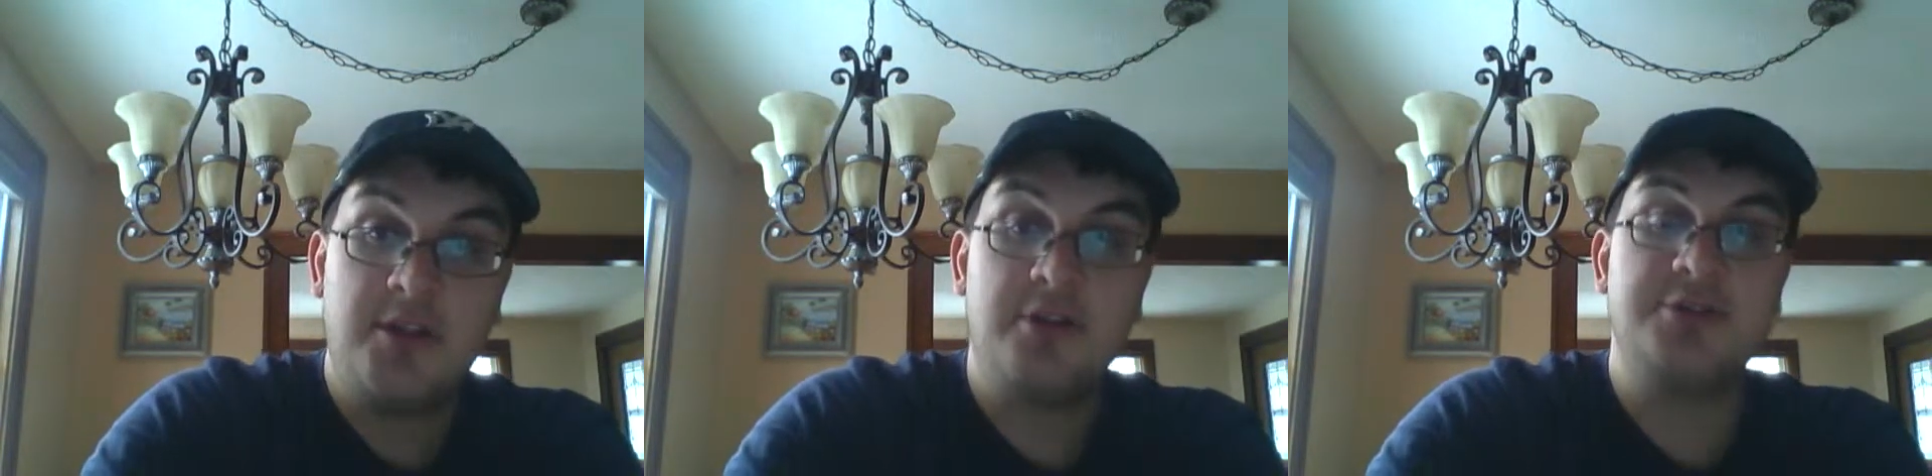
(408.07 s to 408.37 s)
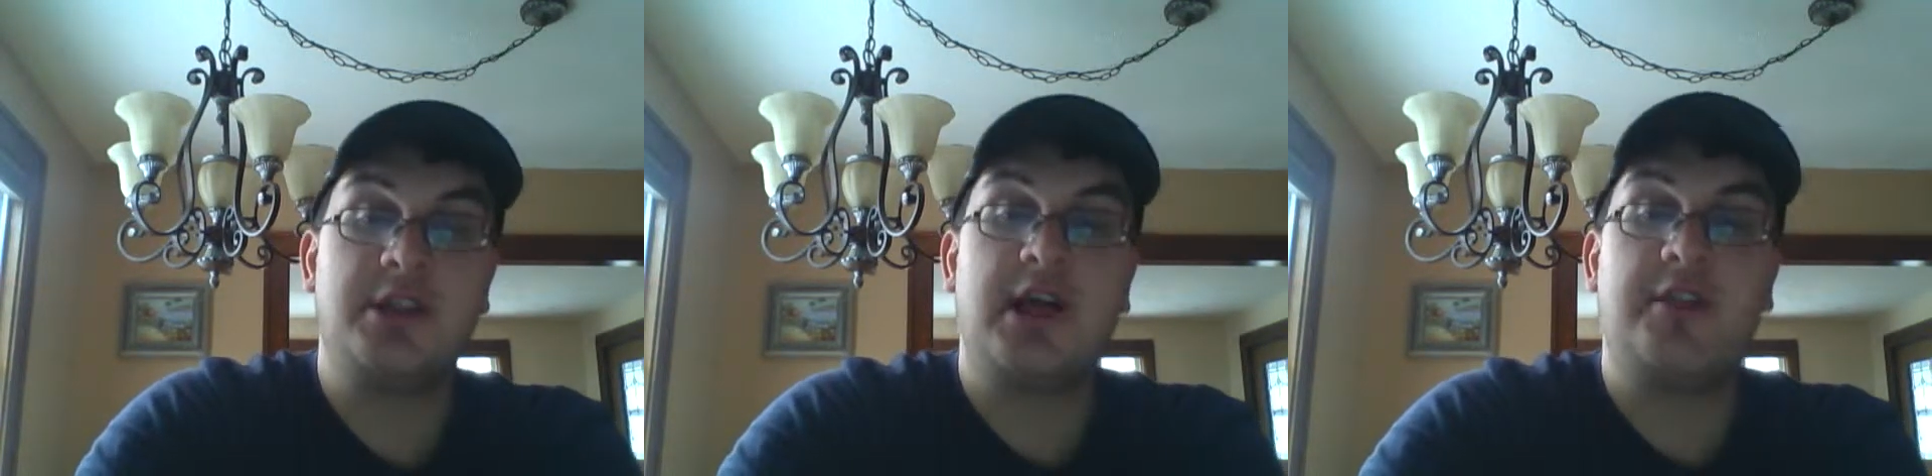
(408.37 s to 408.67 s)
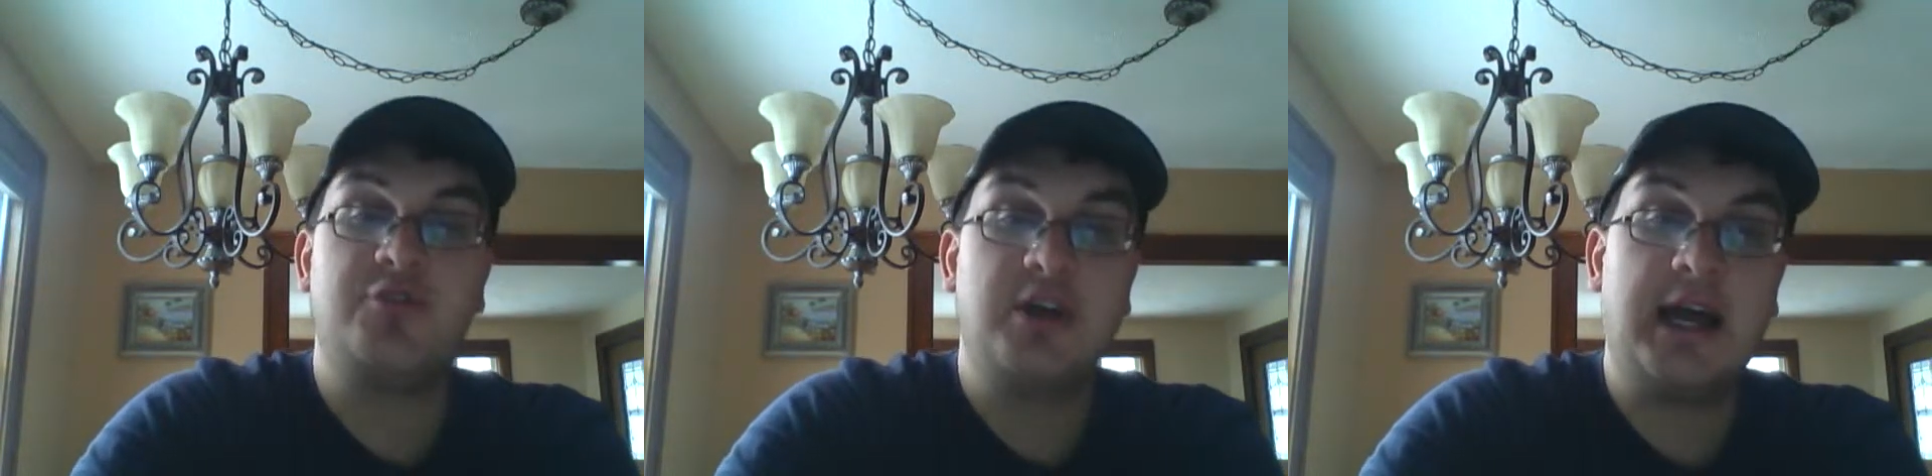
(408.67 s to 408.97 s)
There's a lot
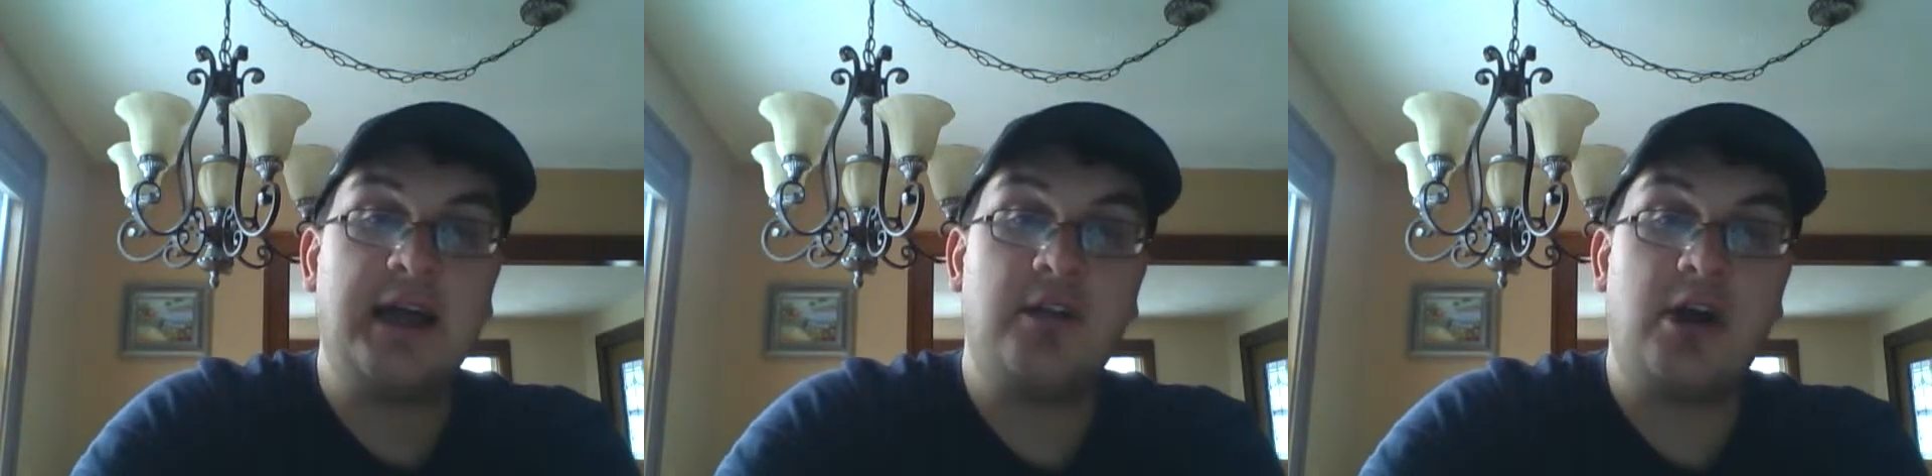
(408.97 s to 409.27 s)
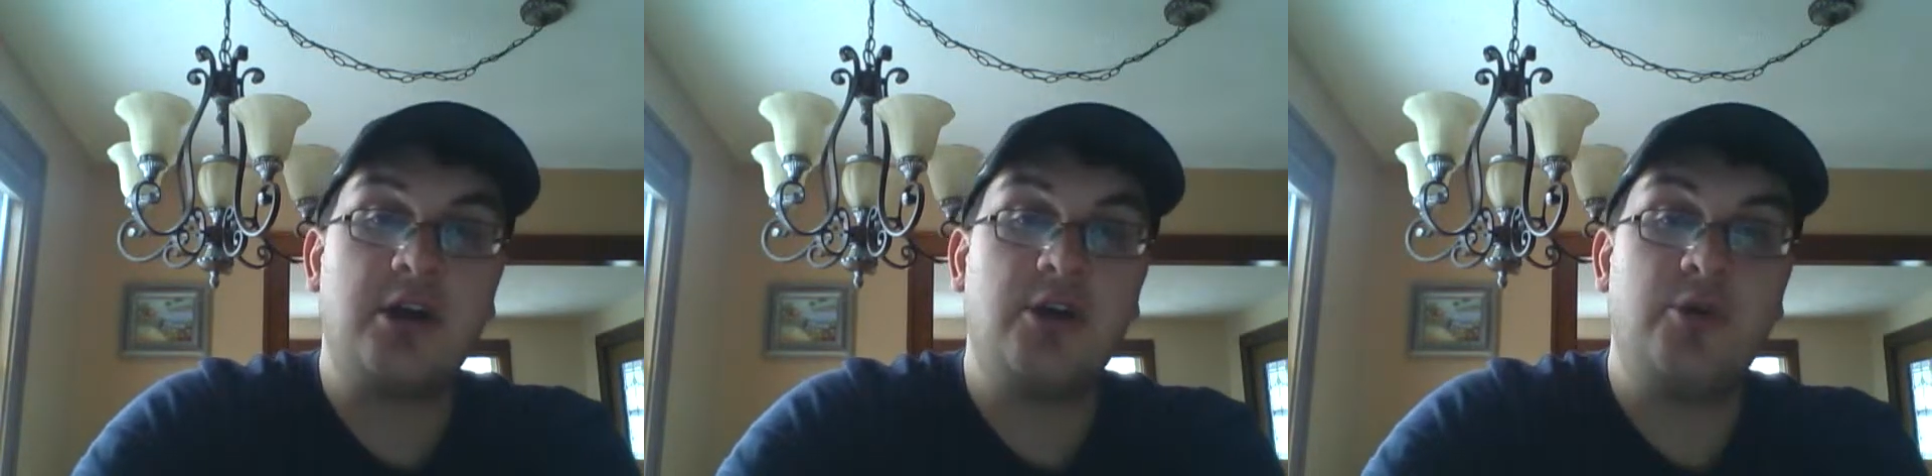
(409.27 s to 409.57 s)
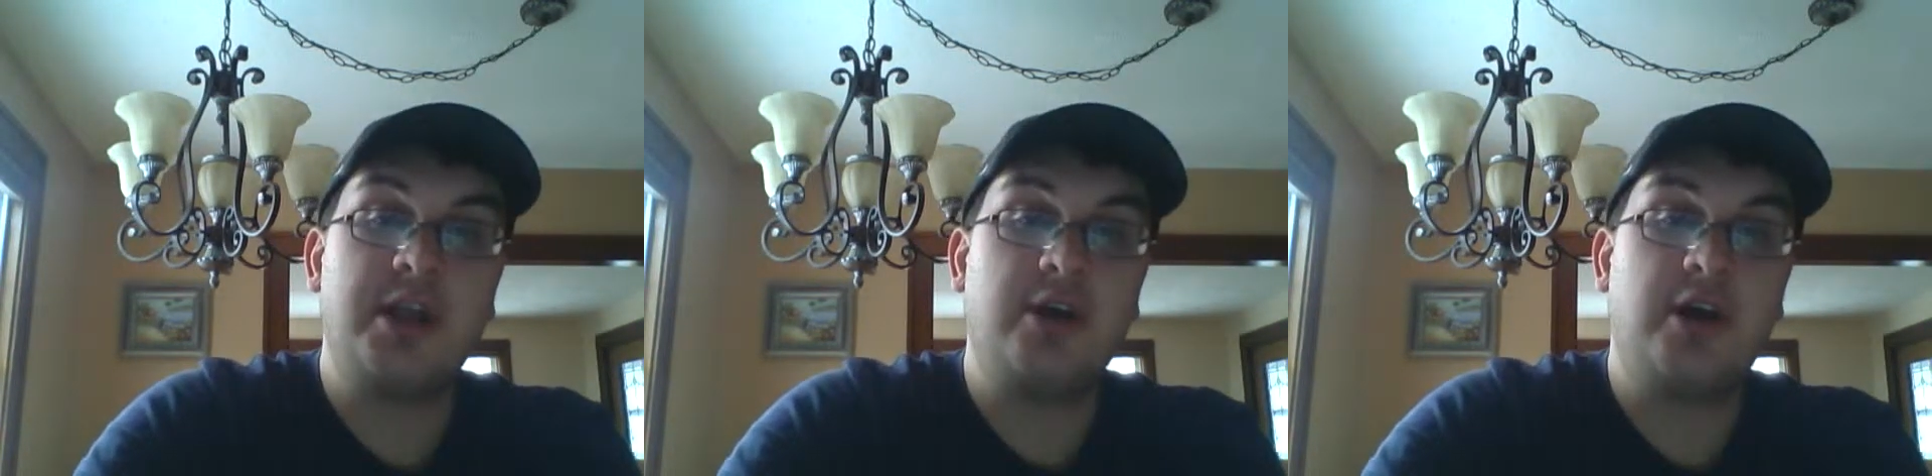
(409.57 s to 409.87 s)
of dialogue
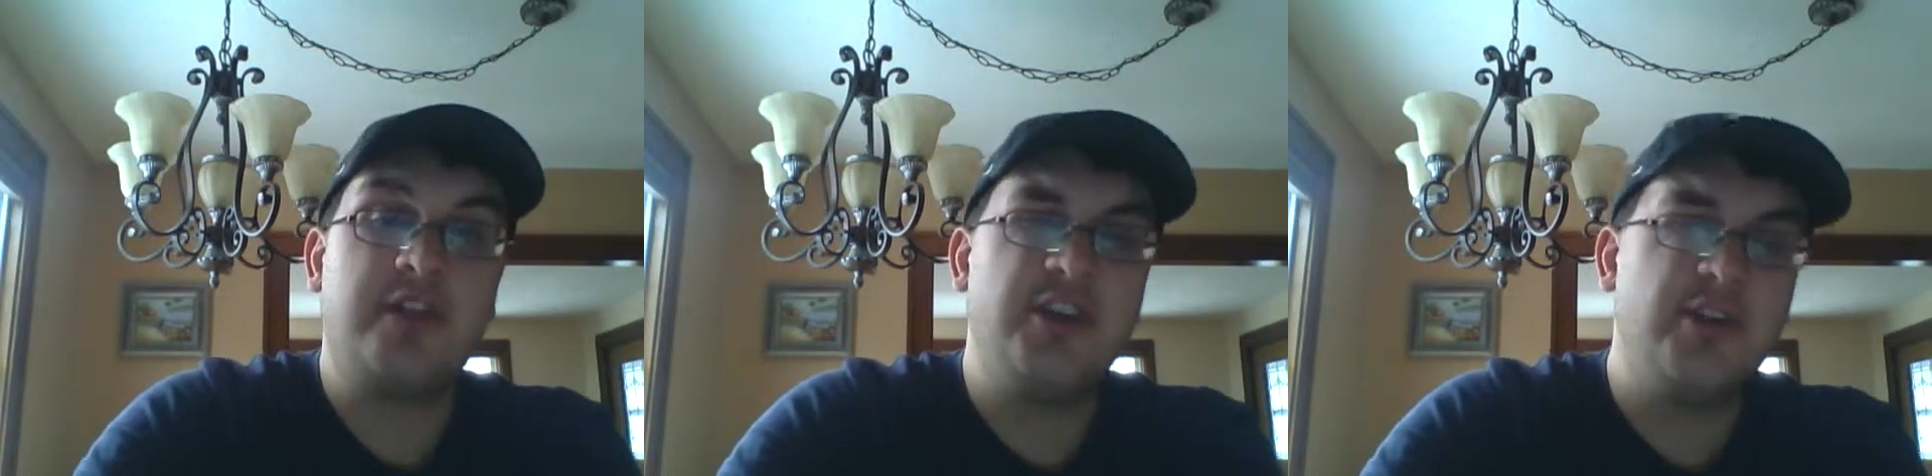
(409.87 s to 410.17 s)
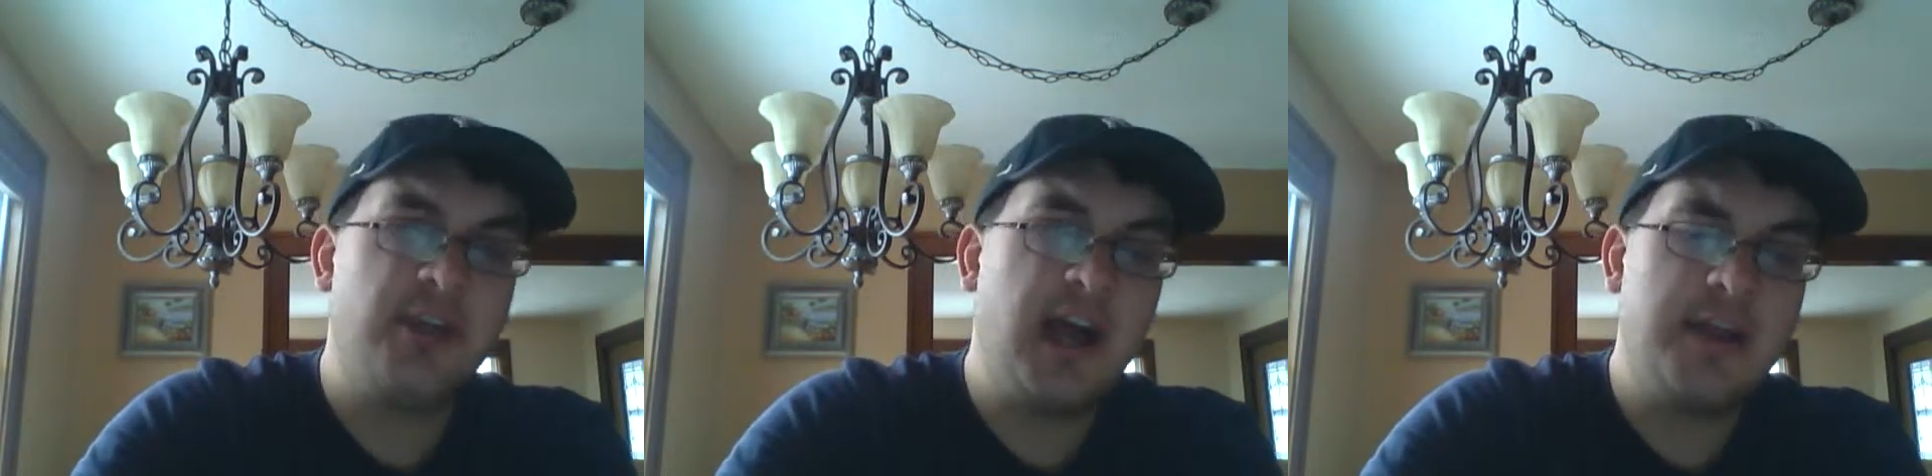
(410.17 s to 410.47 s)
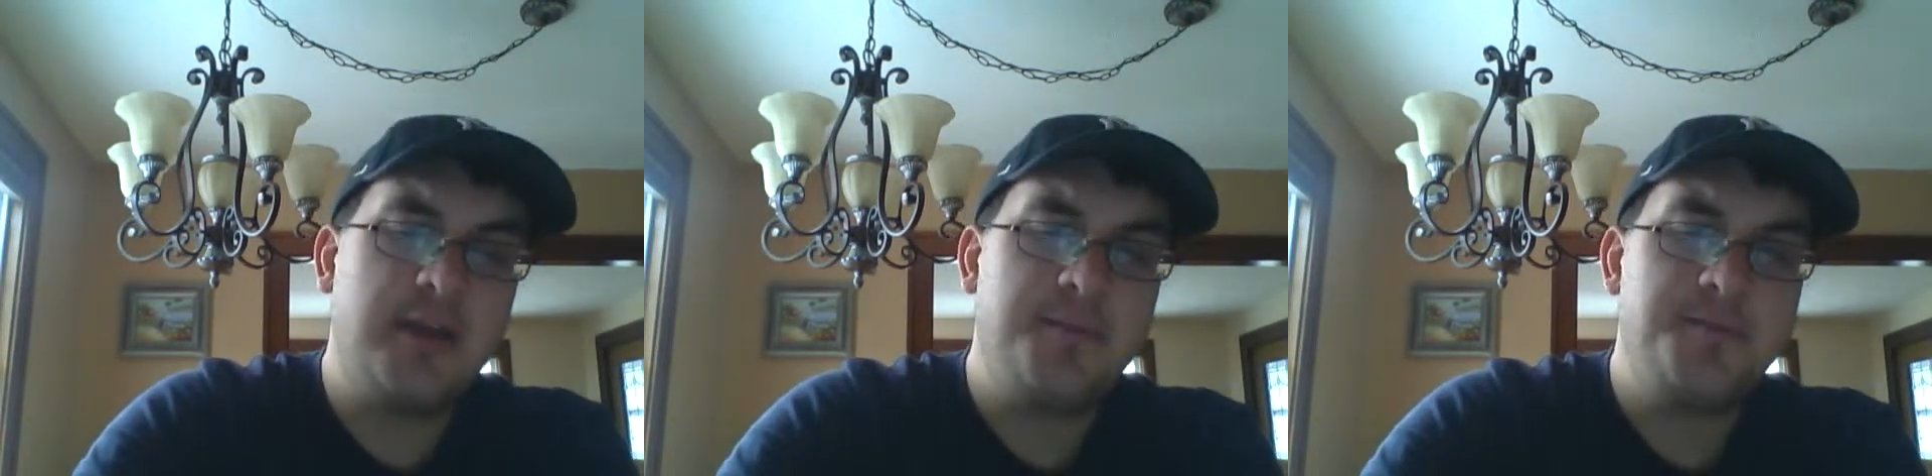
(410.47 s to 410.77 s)
going on. If you're
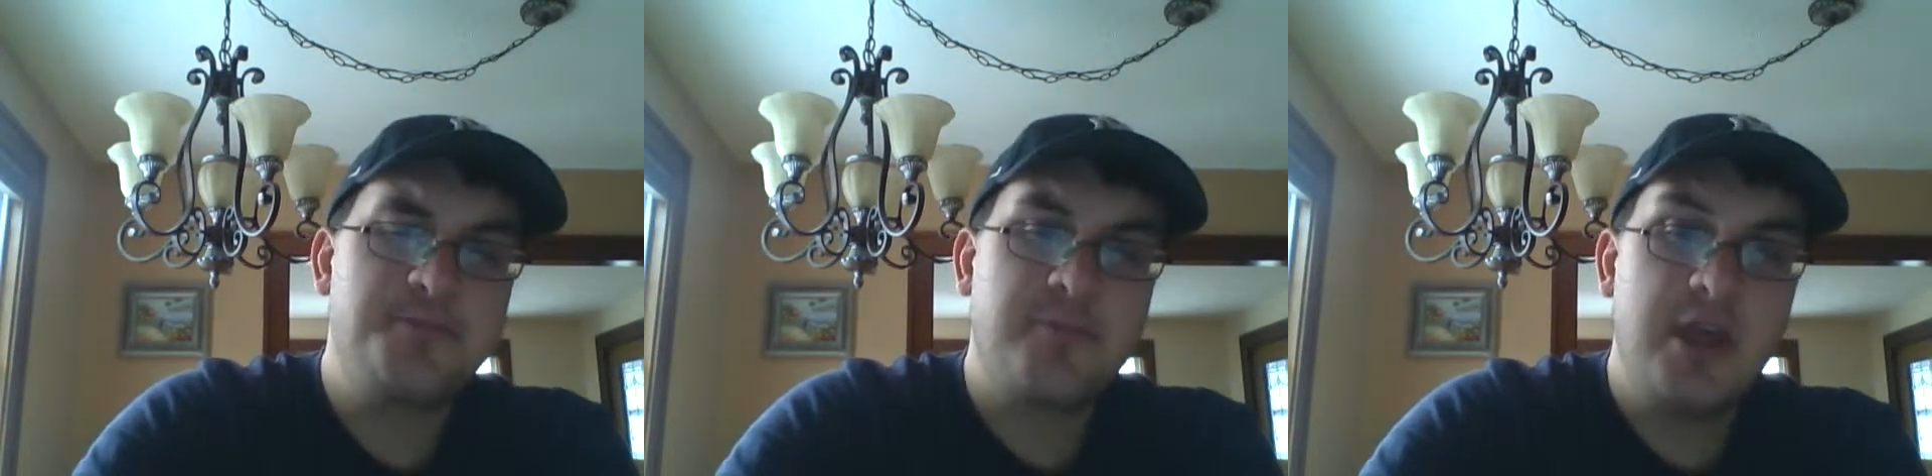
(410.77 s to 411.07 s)
not a